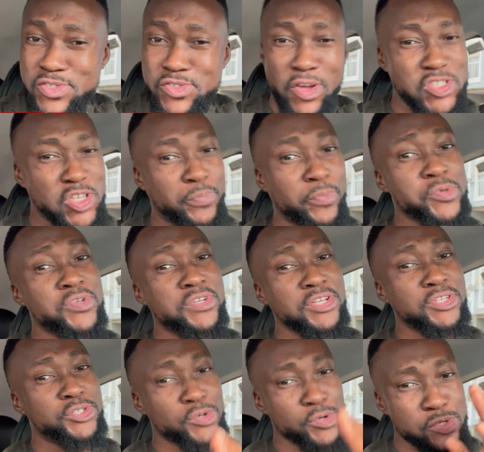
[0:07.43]
not supposed to be
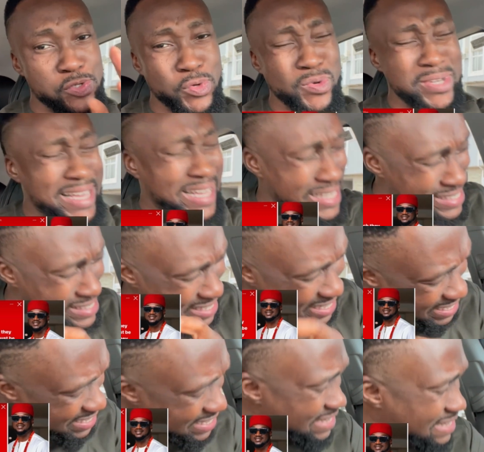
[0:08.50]
true stone. Yes,
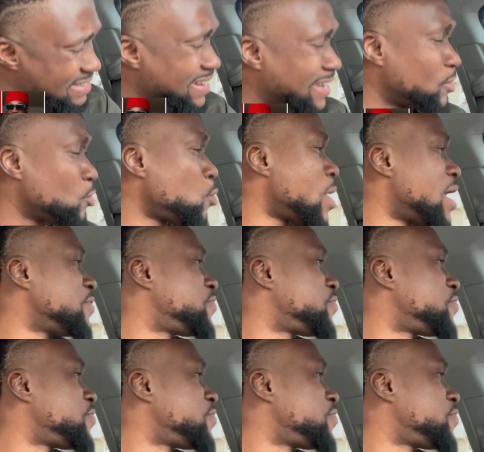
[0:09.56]
nah, one